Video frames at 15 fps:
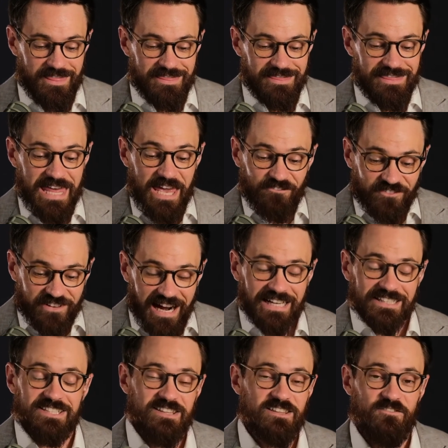they've
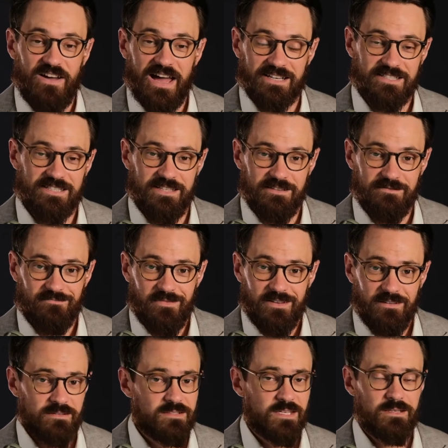gotten the vaccine.
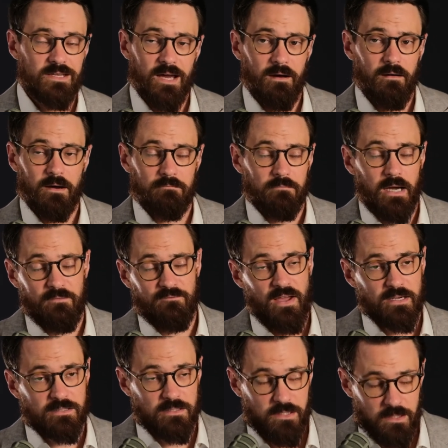They said, yeah, I'm
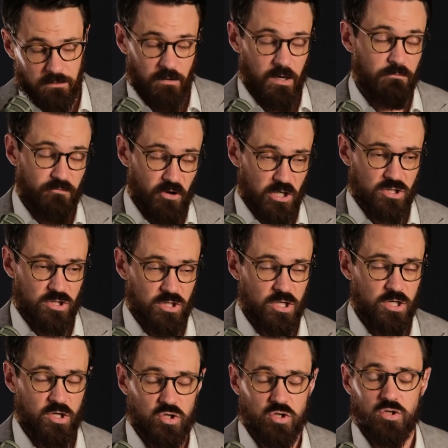vaccinated. I'm
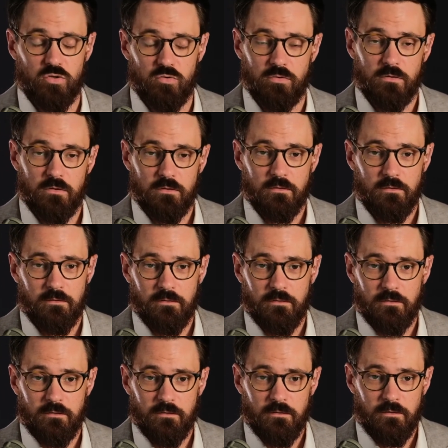vaccinated too.
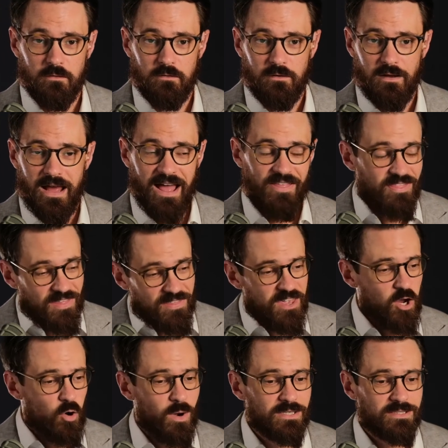And then they
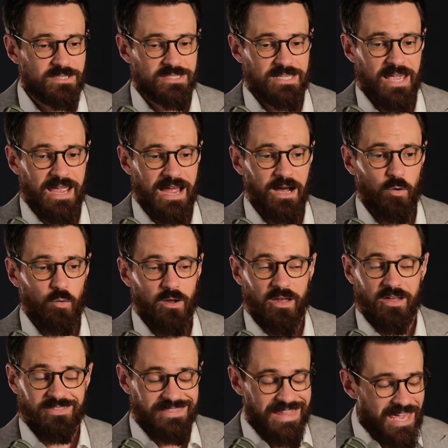go on to say how
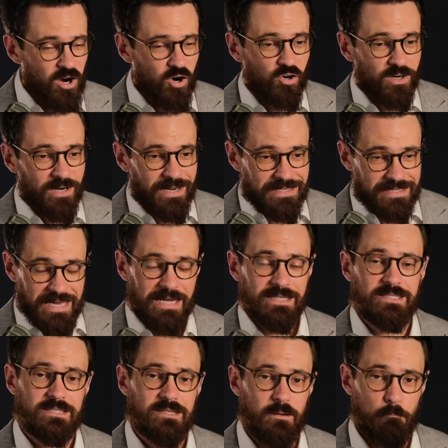they are
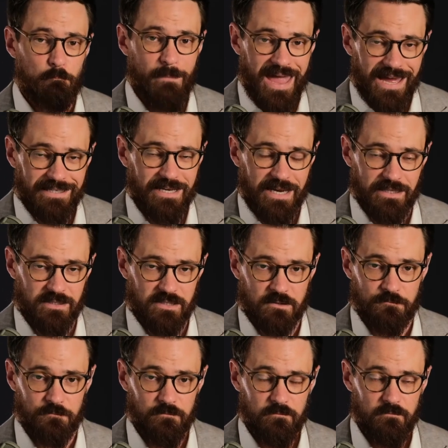against mandates
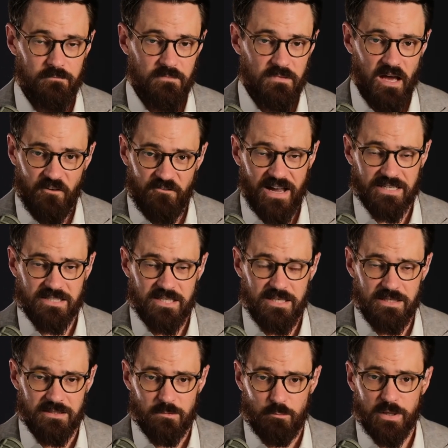of
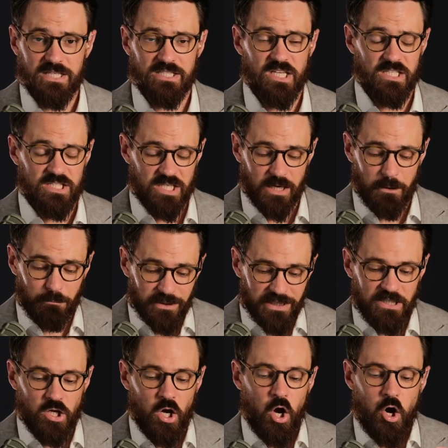vaccines because it's a
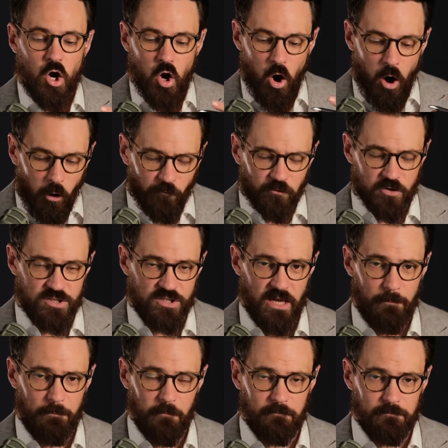complete overstep